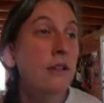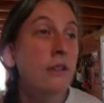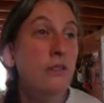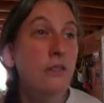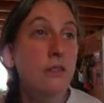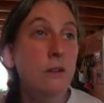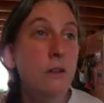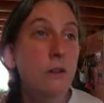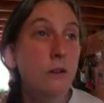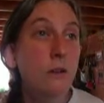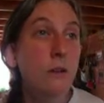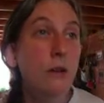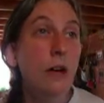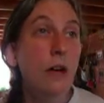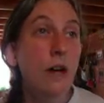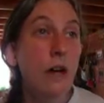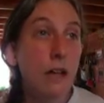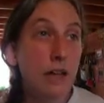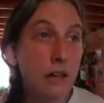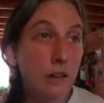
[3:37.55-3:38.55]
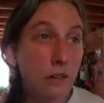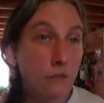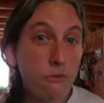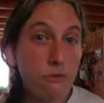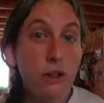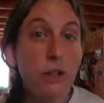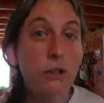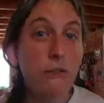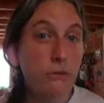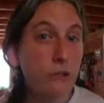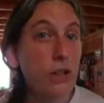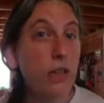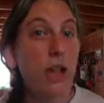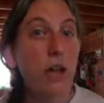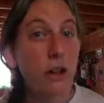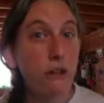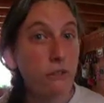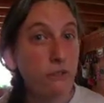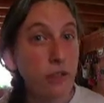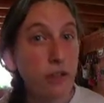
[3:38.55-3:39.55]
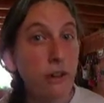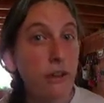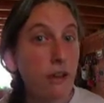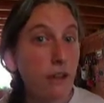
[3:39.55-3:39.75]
So I got rid of a lot of it.